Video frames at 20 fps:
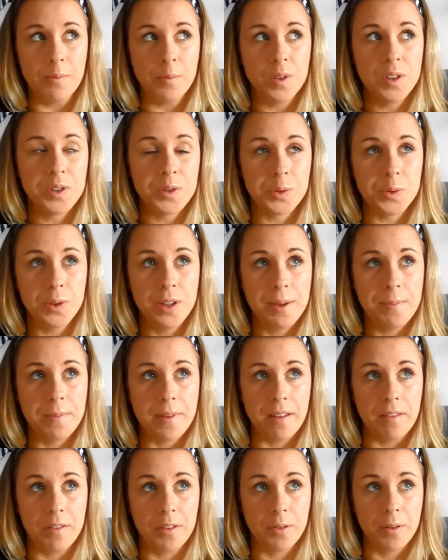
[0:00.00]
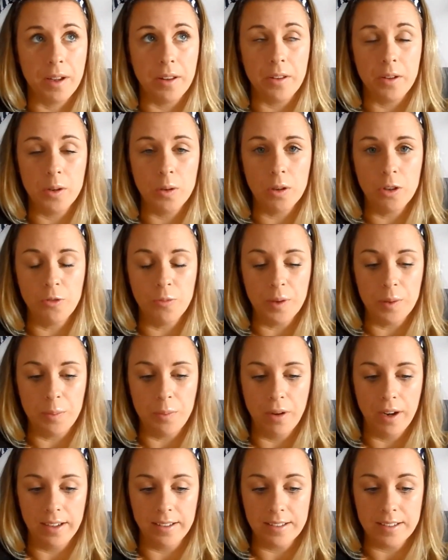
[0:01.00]
We saw him then throughout the whole of my
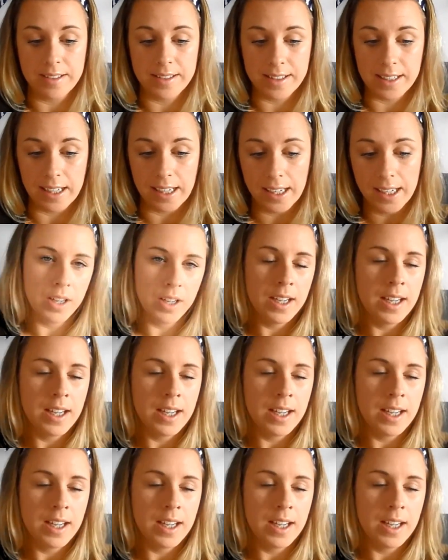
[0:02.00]
pregnancy.